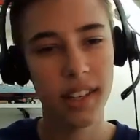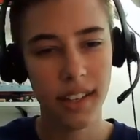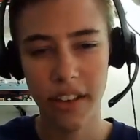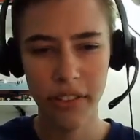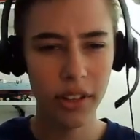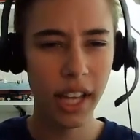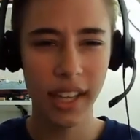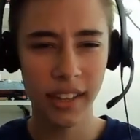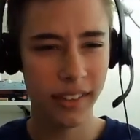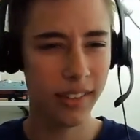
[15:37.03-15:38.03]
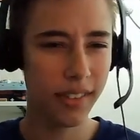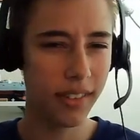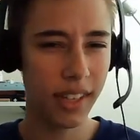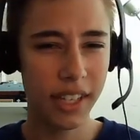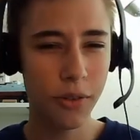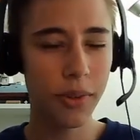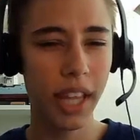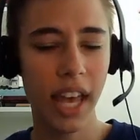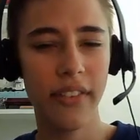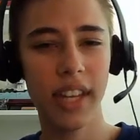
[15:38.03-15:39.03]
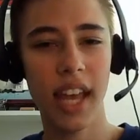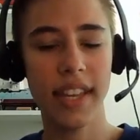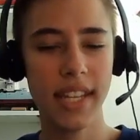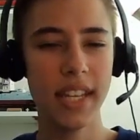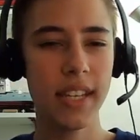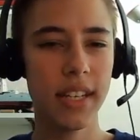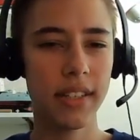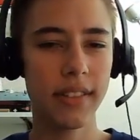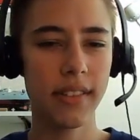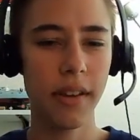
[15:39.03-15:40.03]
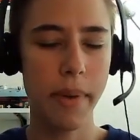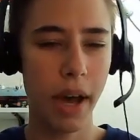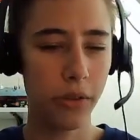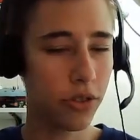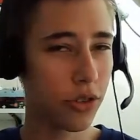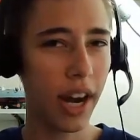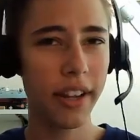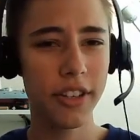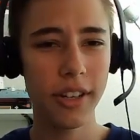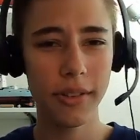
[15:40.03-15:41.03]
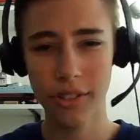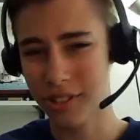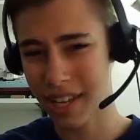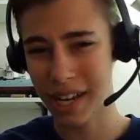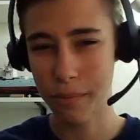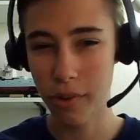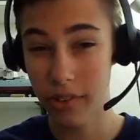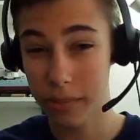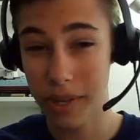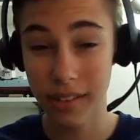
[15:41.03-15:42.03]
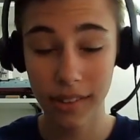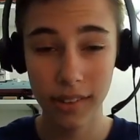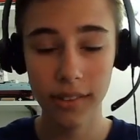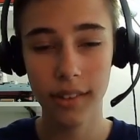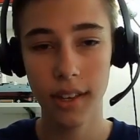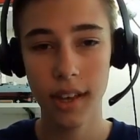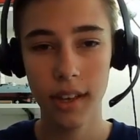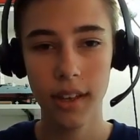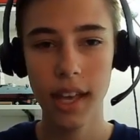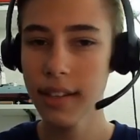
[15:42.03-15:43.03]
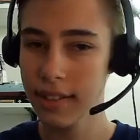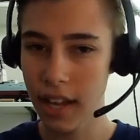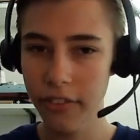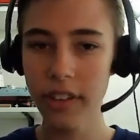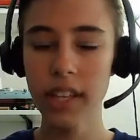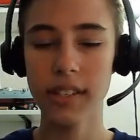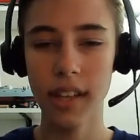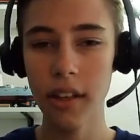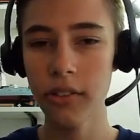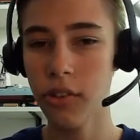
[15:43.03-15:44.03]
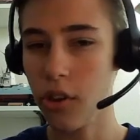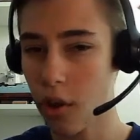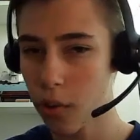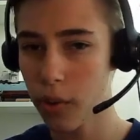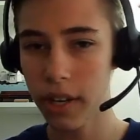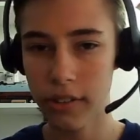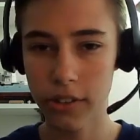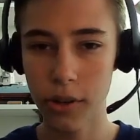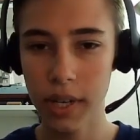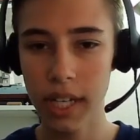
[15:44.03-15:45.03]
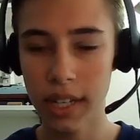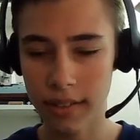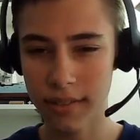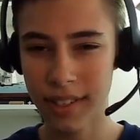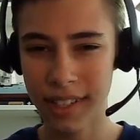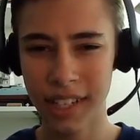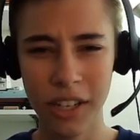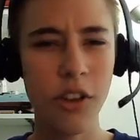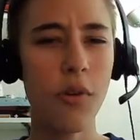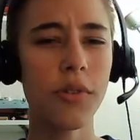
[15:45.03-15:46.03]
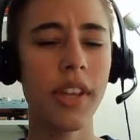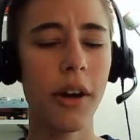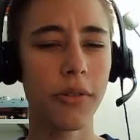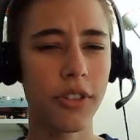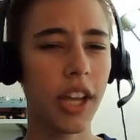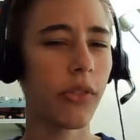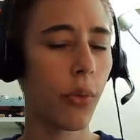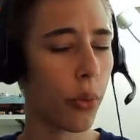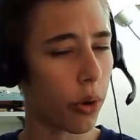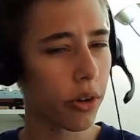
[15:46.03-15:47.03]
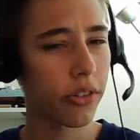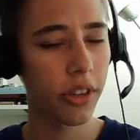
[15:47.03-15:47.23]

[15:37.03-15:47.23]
I felt like it didn't really have any ideas about strategy. It's just kind of moving pieces. It definitely does know what it's doing. It knows how chess works.